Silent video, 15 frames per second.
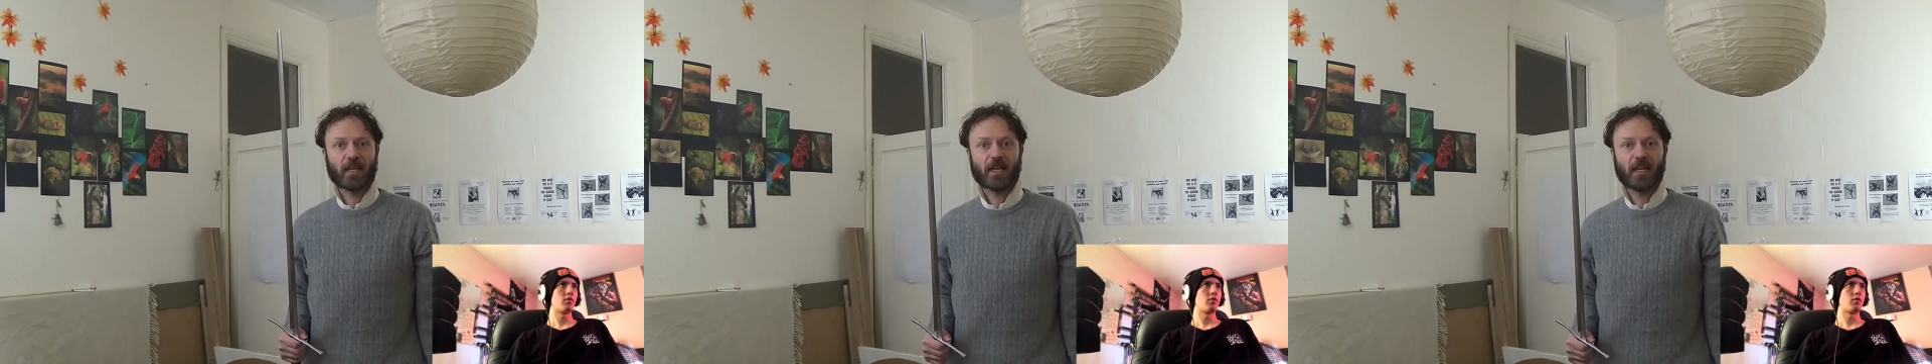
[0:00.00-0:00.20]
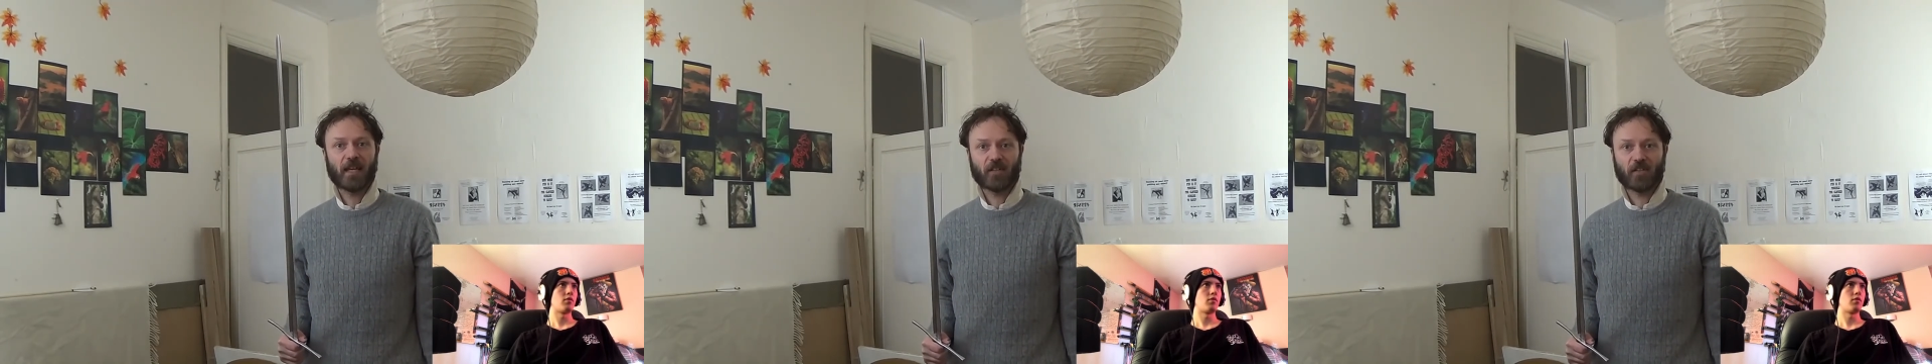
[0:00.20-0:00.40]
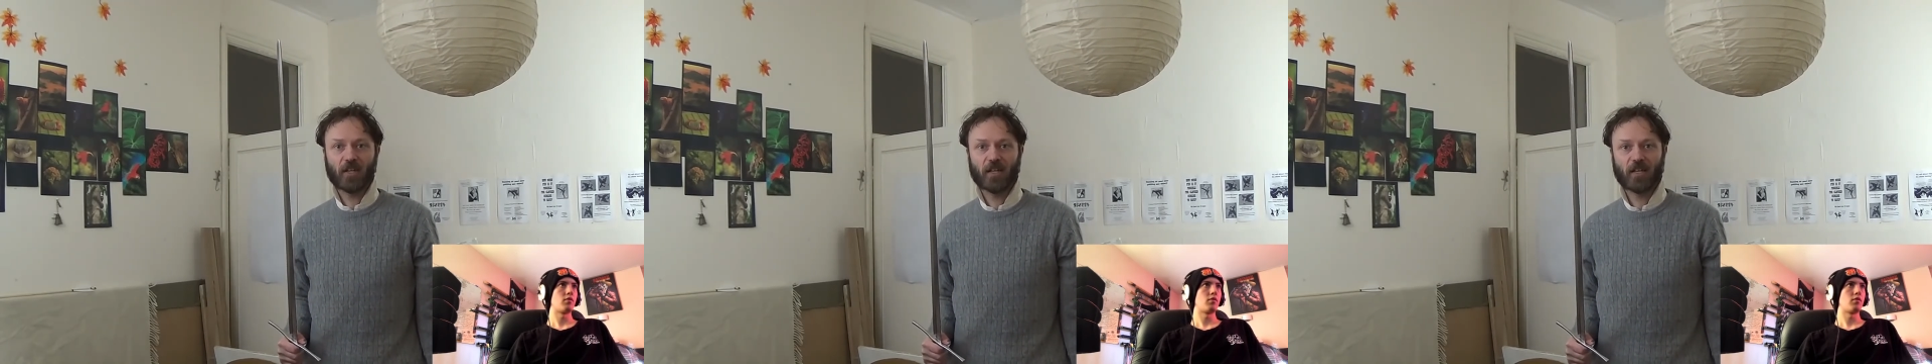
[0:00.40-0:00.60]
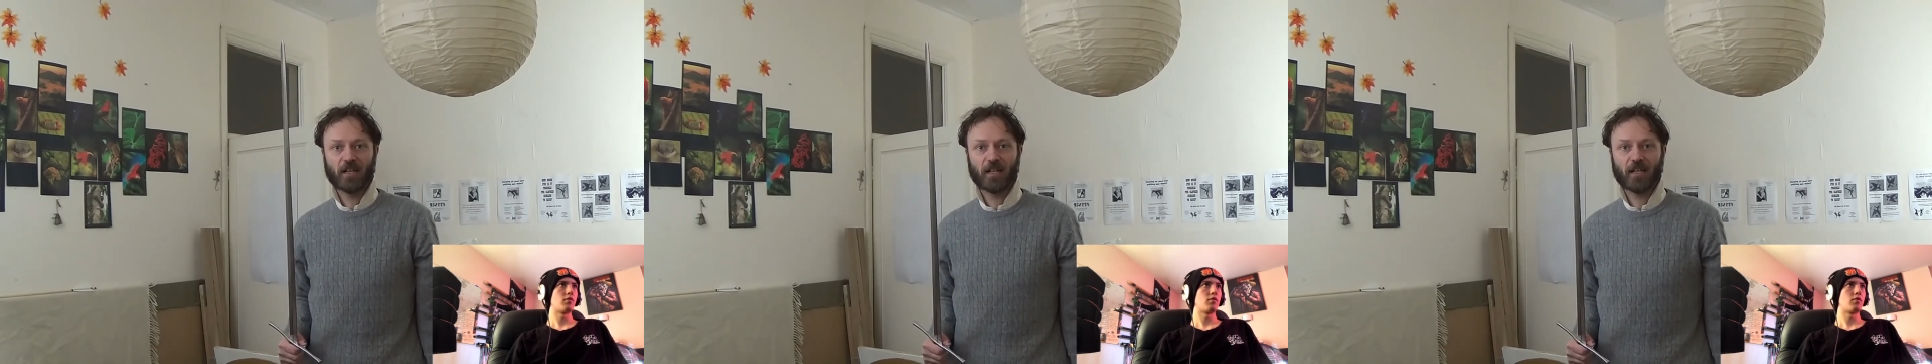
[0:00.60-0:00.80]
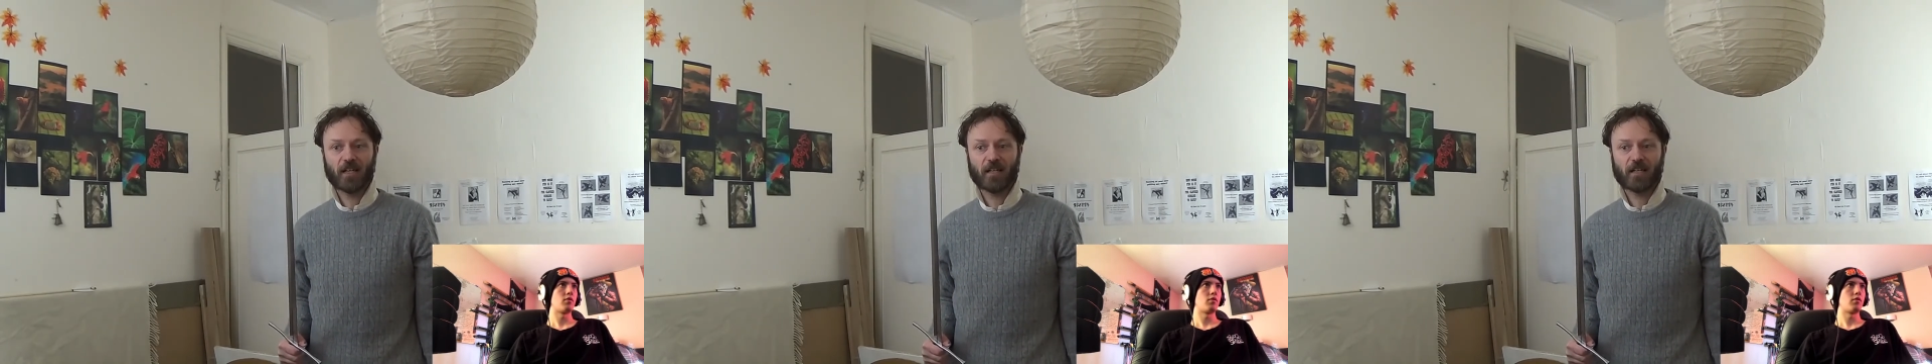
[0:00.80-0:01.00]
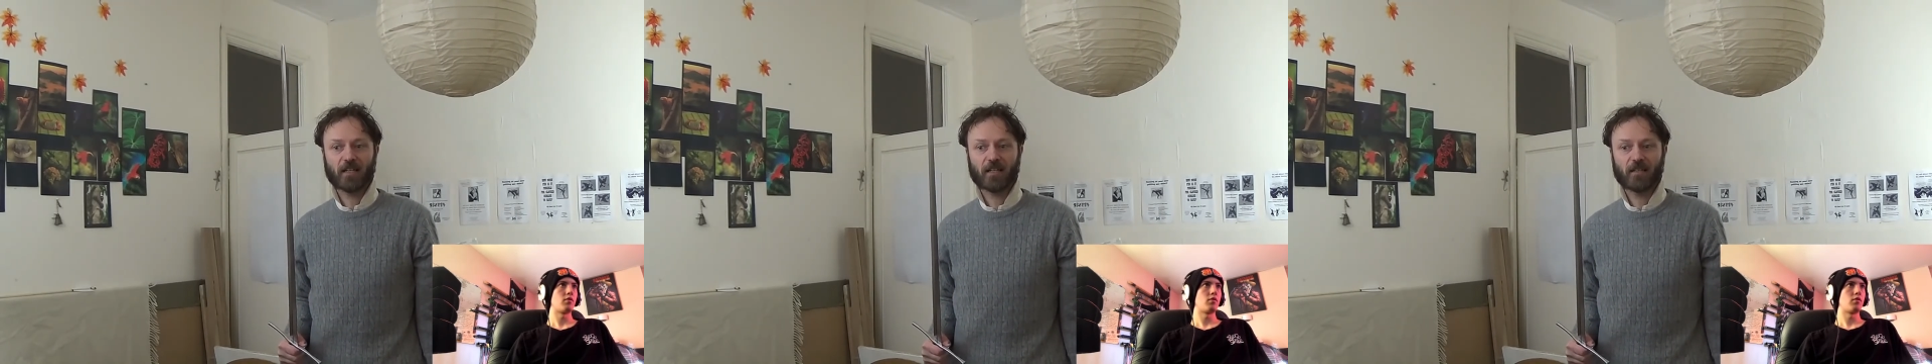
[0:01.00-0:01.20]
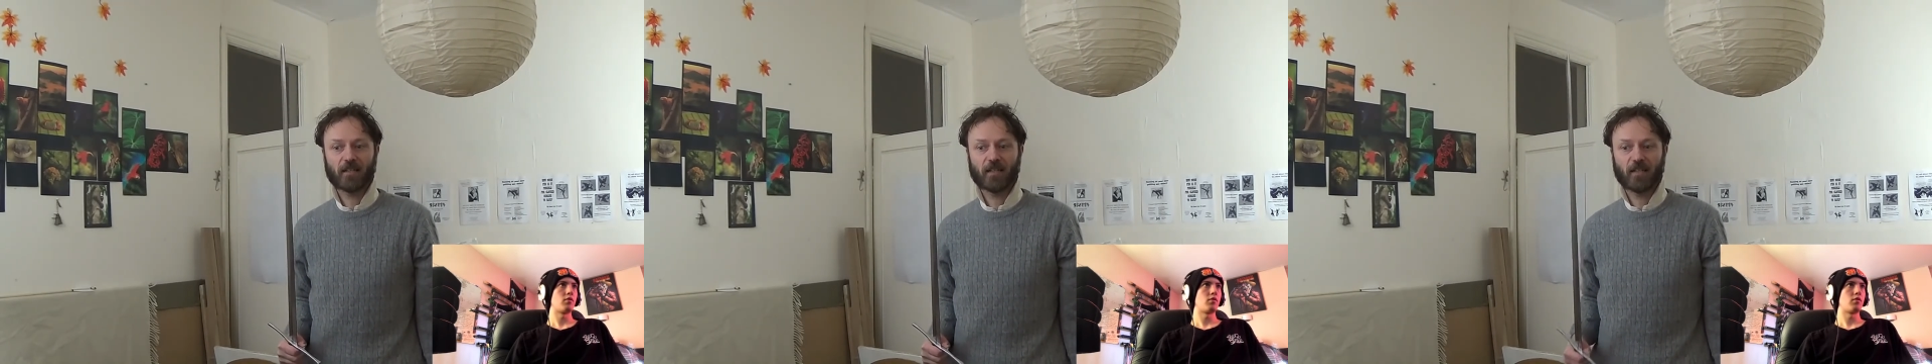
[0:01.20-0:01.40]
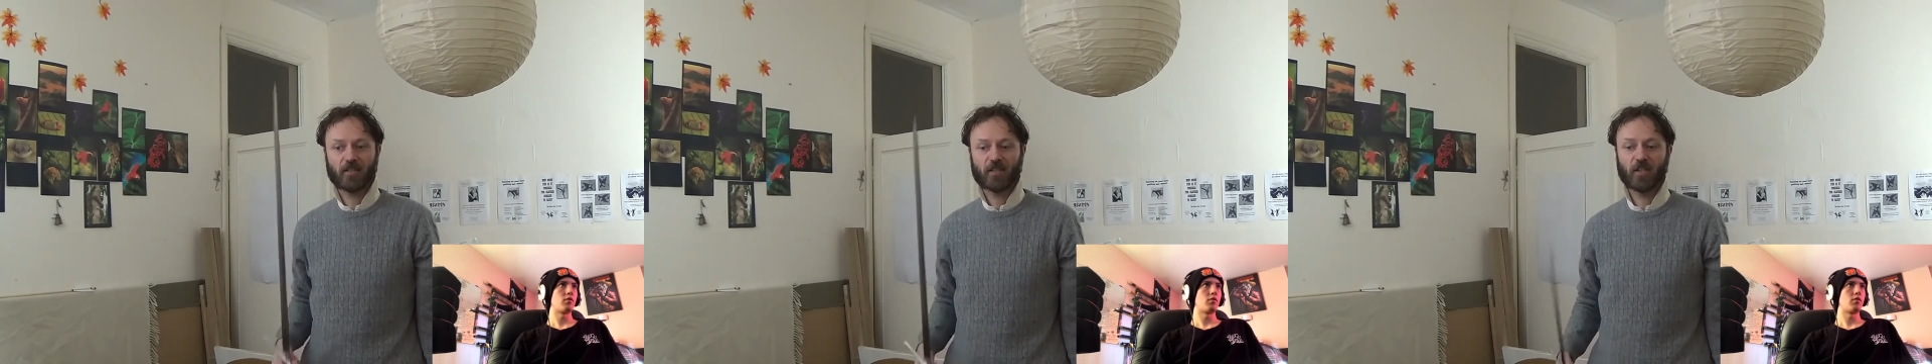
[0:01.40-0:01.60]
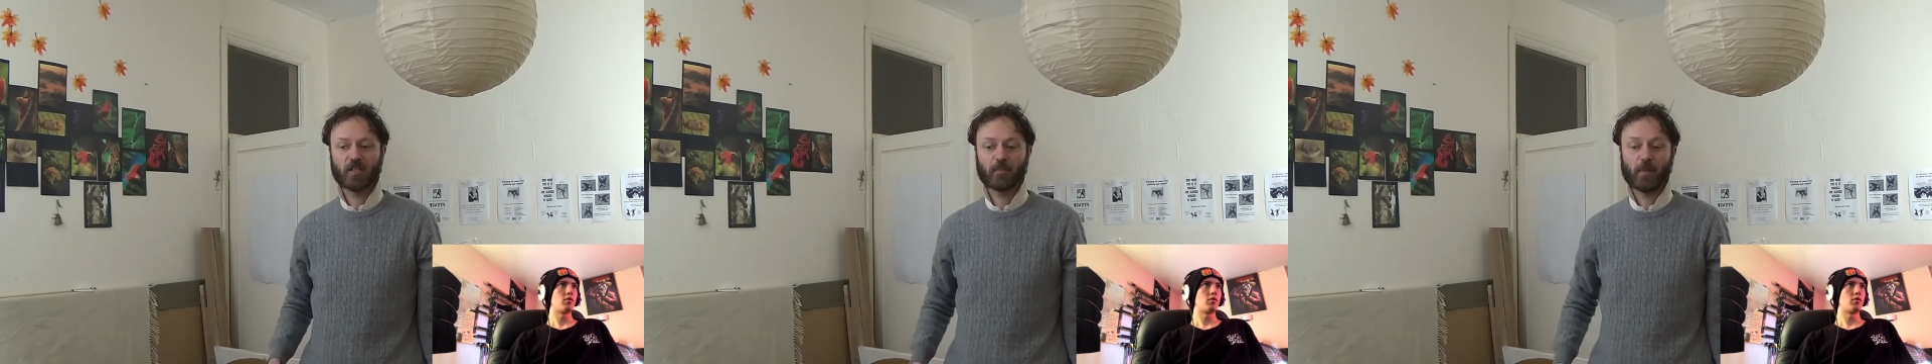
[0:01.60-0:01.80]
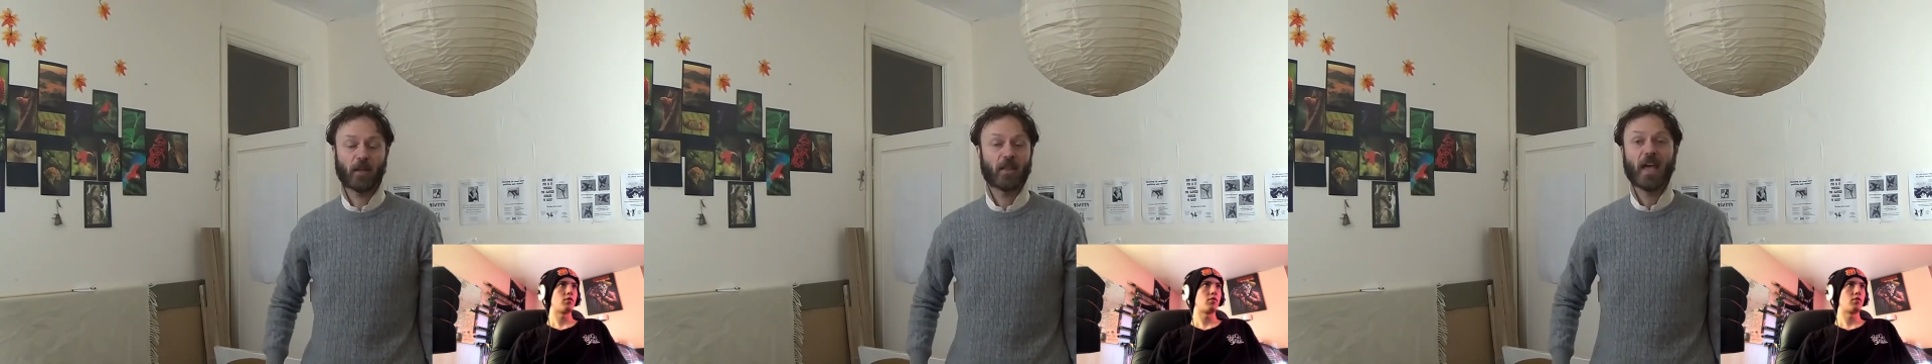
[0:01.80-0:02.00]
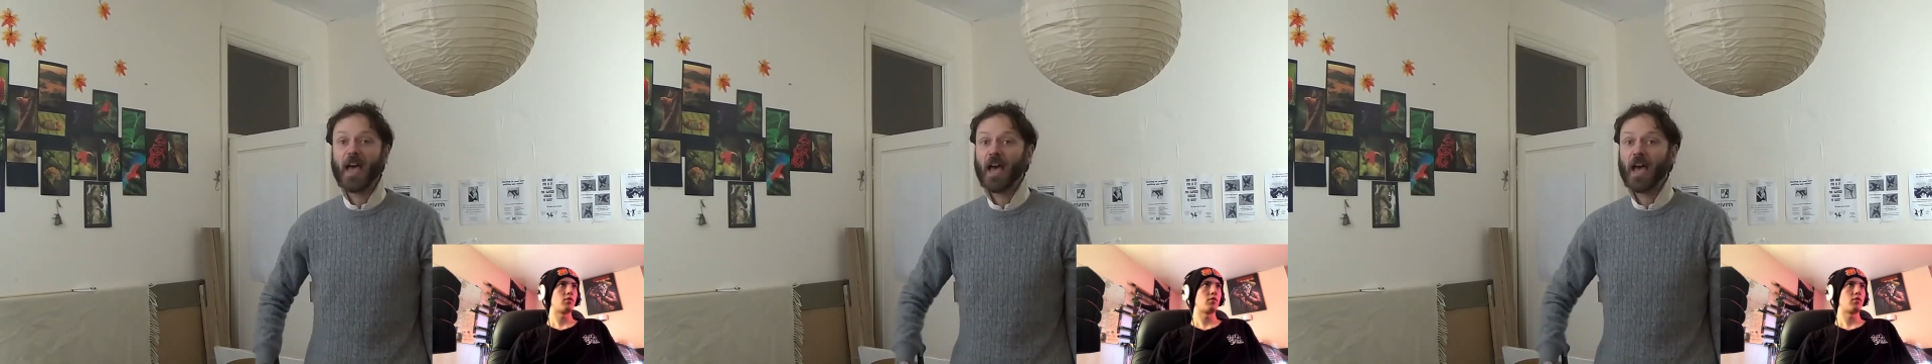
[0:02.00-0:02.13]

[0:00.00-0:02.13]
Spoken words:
hit turns about.